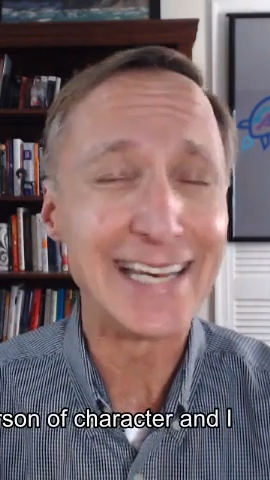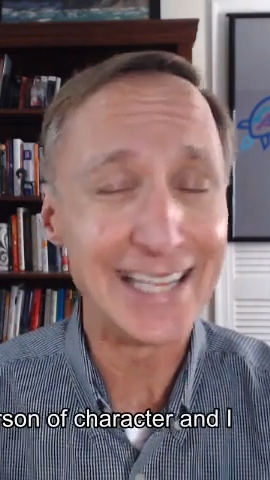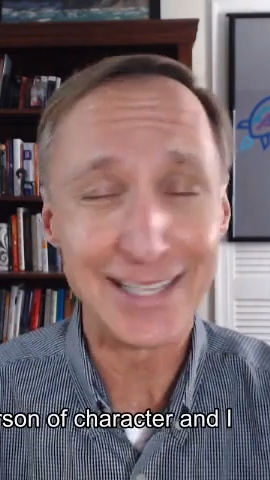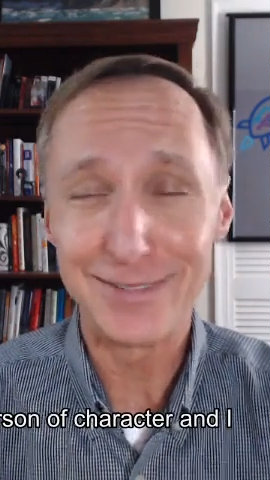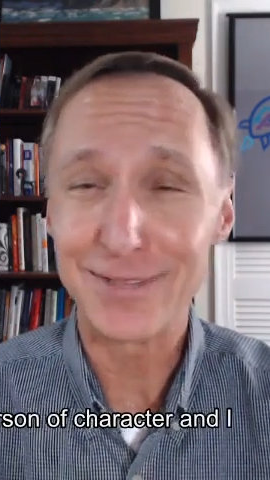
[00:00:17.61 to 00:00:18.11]

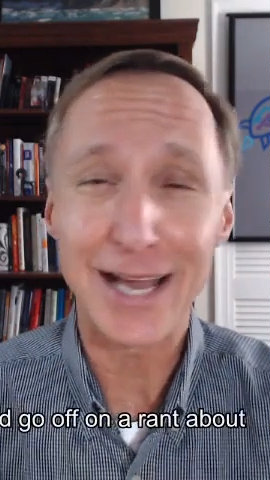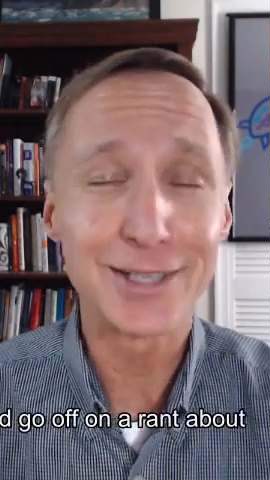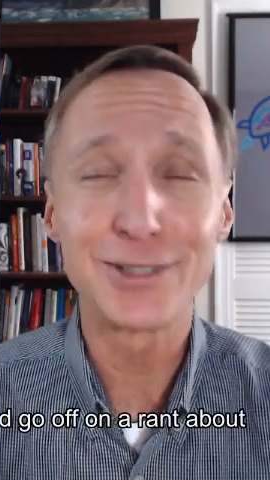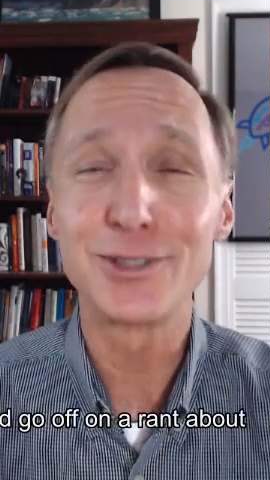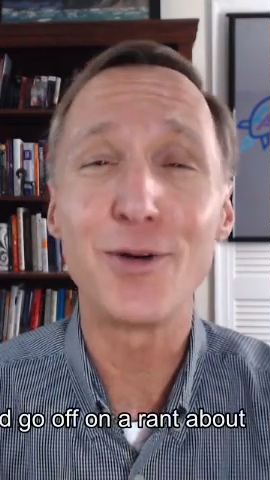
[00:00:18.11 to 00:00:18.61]
and I
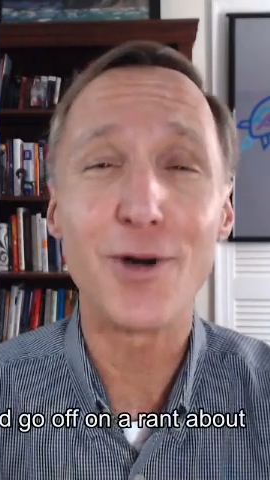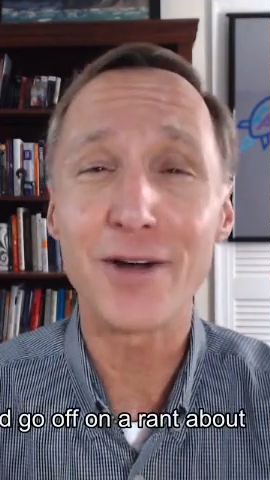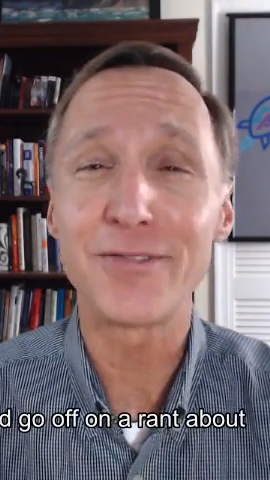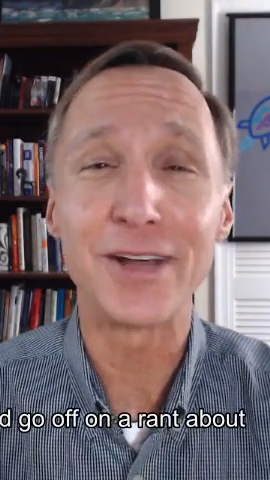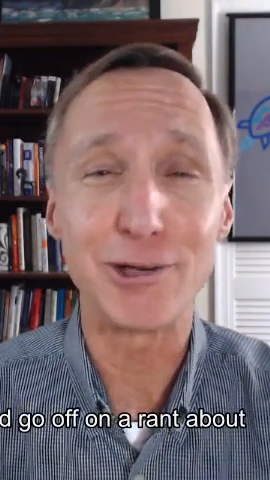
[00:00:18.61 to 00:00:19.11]
could go
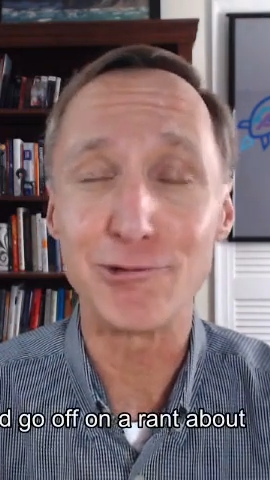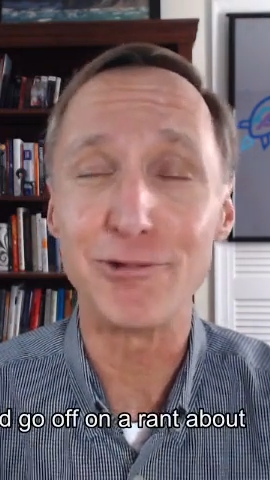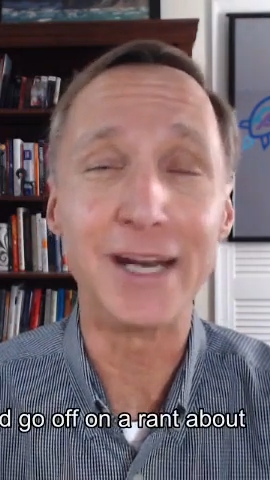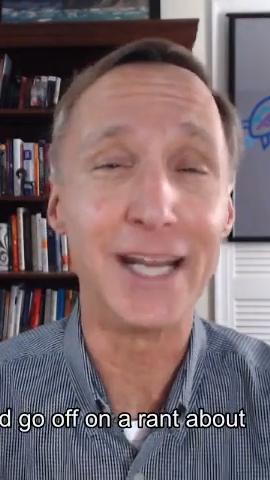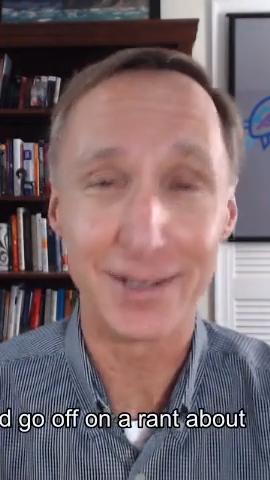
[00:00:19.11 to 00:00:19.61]
off on a
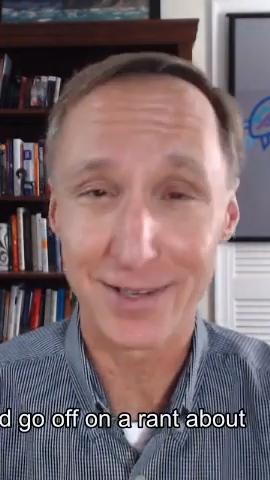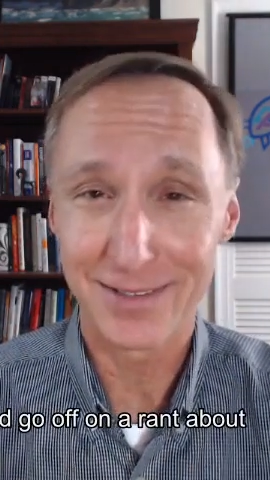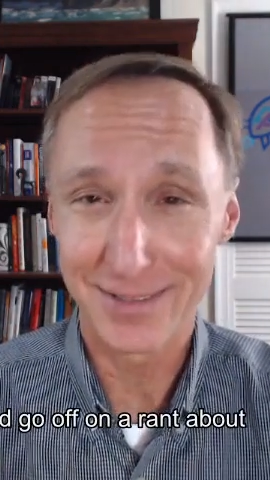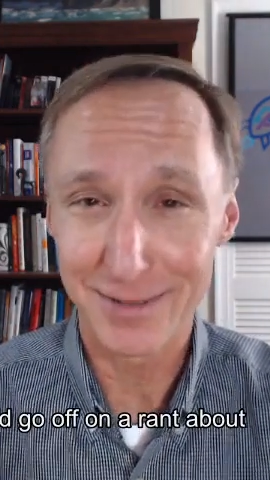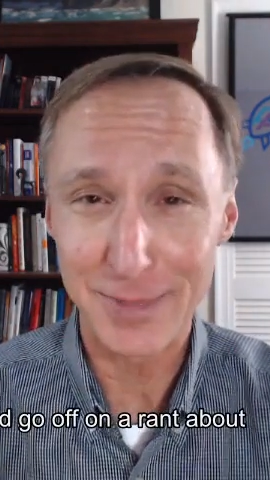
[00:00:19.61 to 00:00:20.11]
rant
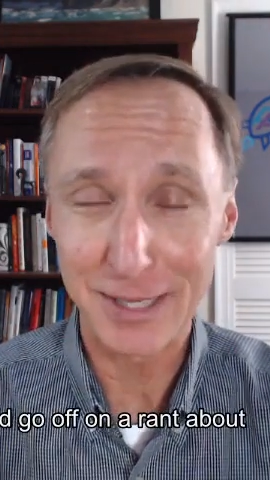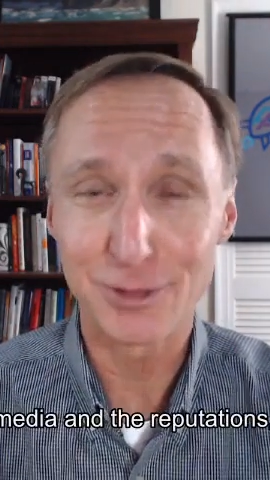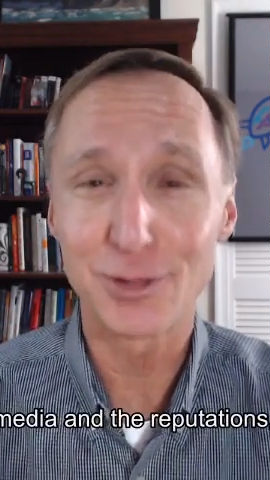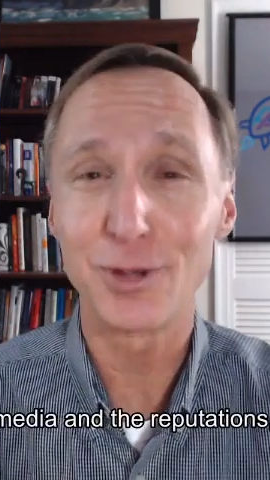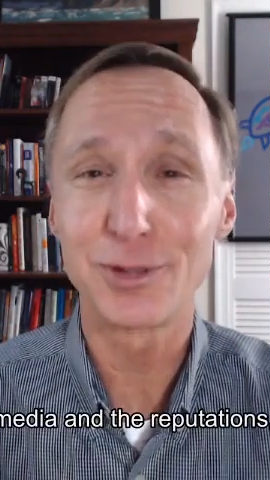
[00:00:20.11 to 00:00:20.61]
about
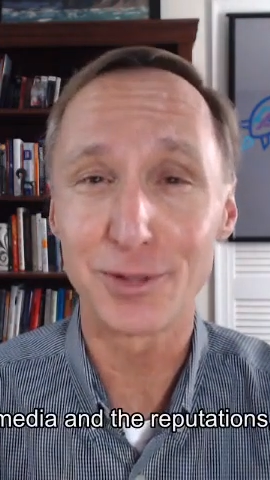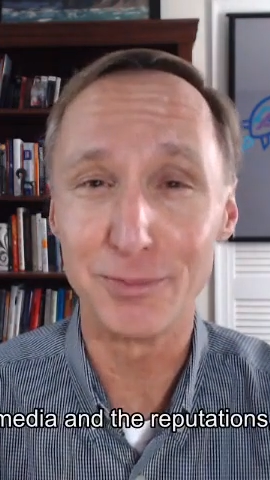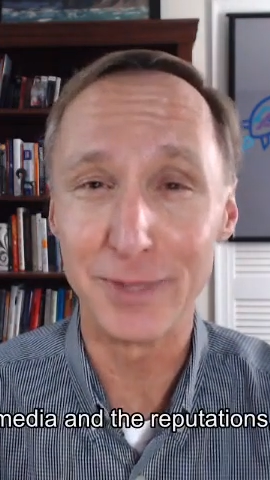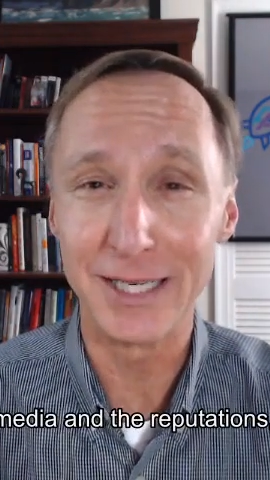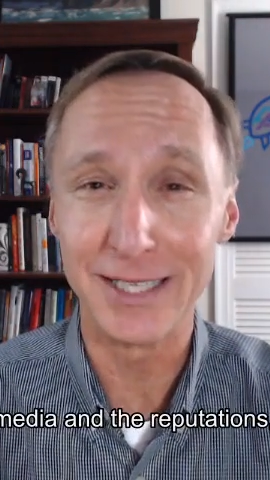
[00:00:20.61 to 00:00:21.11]
social
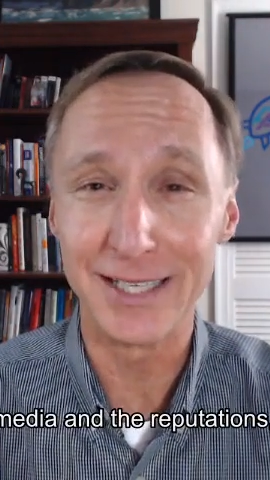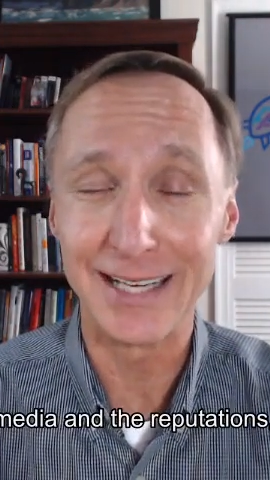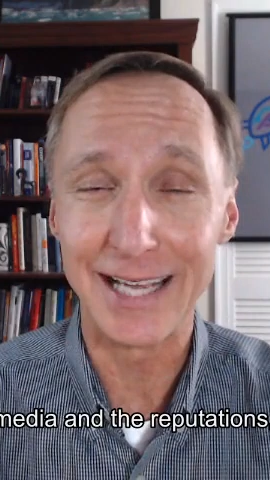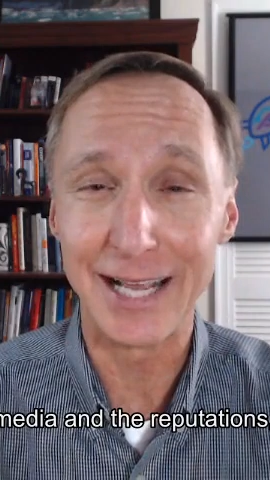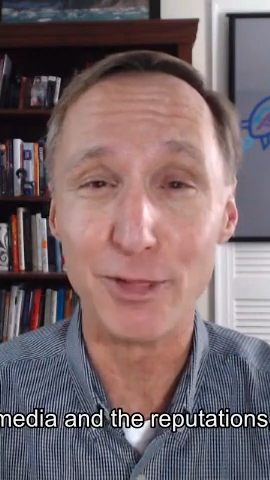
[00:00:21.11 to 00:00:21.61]

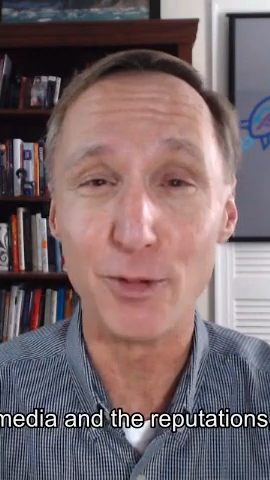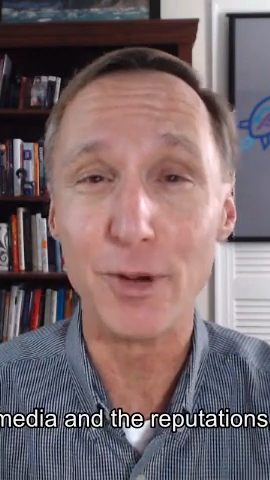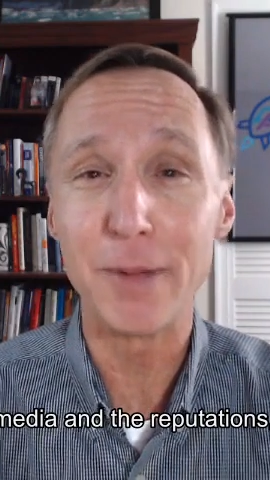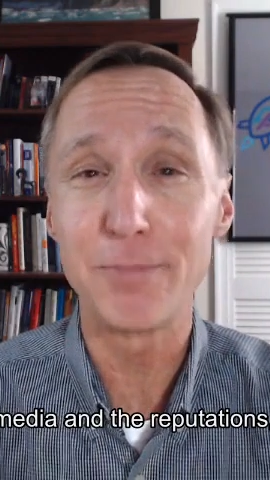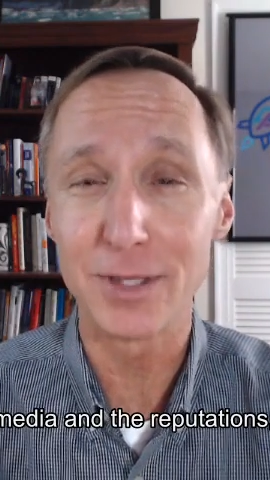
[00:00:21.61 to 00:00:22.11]
media and the
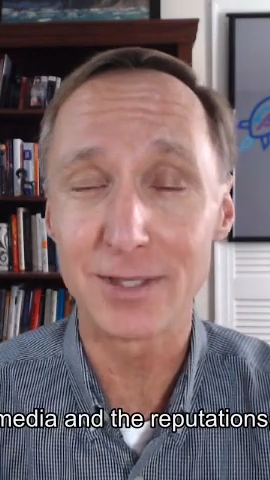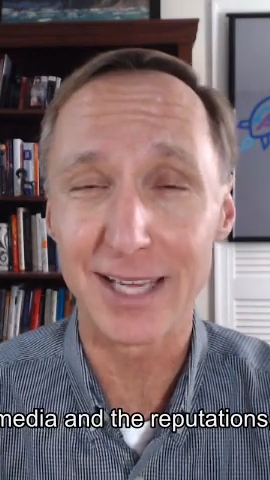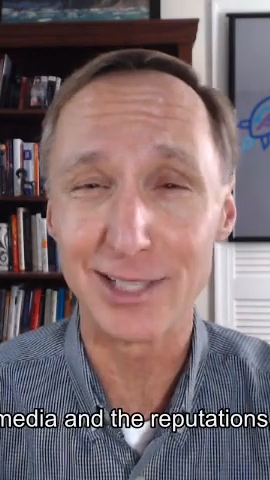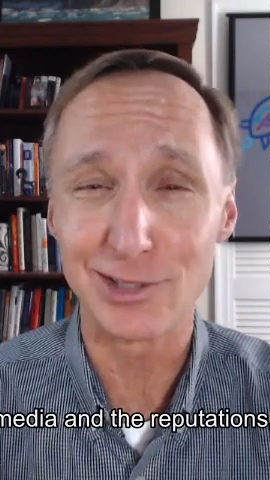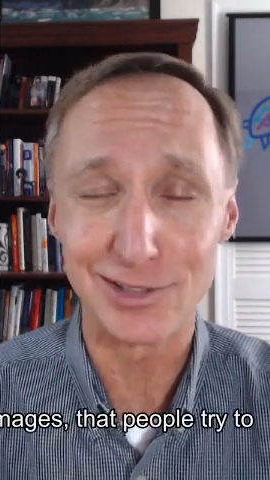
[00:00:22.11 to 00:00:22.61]

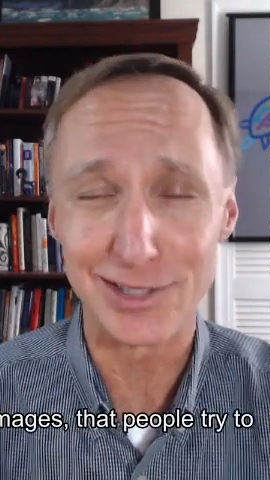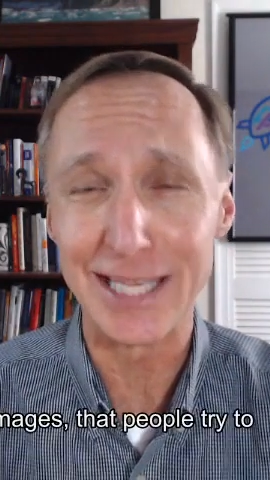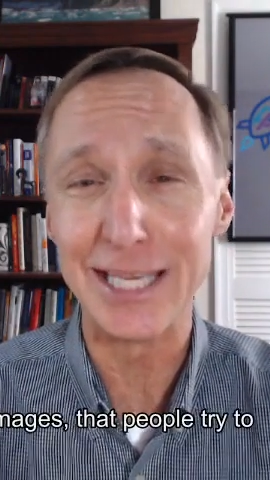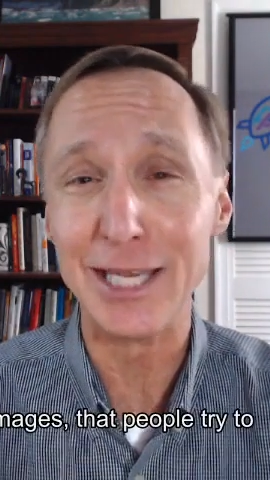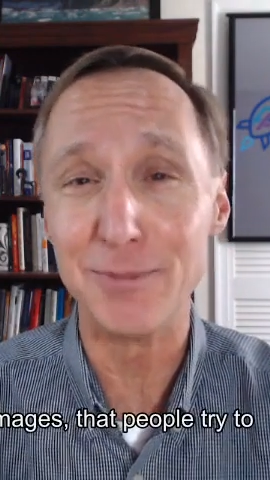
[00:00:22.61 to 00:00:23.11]
reputations,
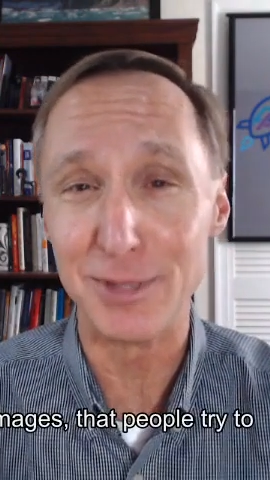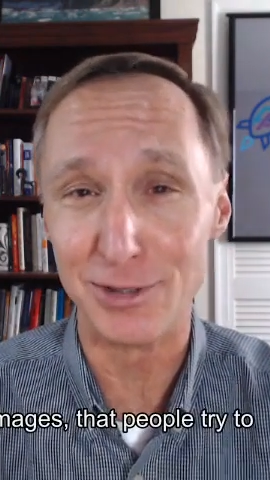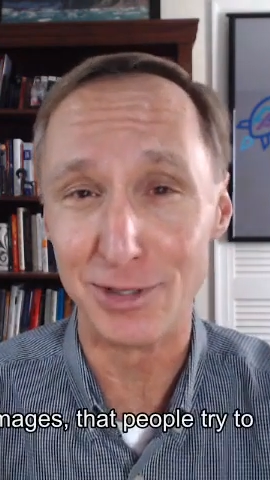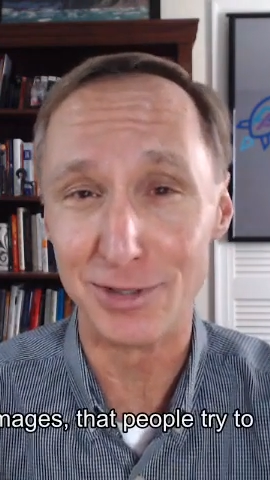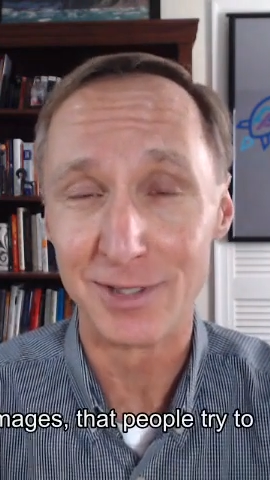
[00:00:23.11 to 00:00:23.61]
the
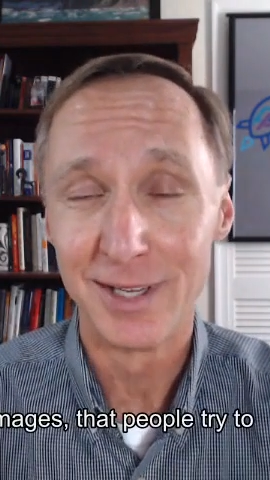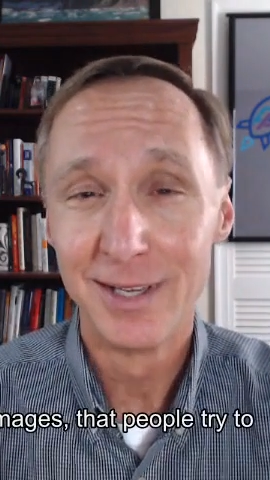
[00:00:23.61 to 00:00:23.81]
images